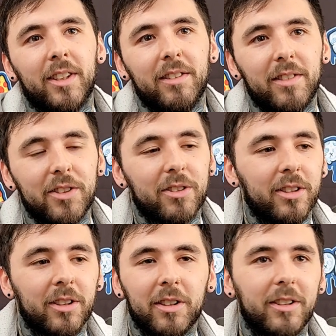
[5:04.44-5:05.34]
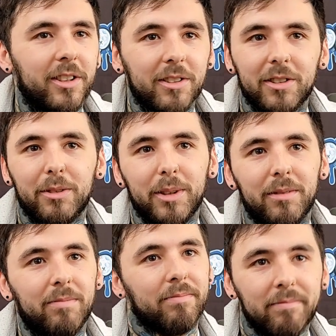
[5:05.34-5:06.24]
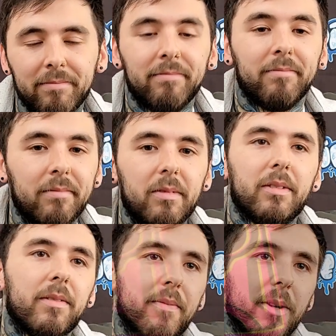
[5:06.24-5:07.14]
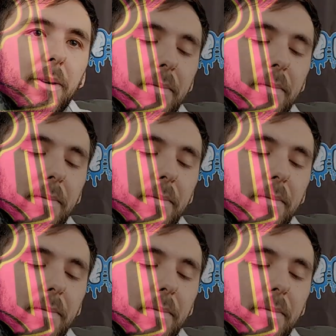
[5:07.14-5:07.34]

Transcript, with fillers: and that's really all there is to me. Yeah.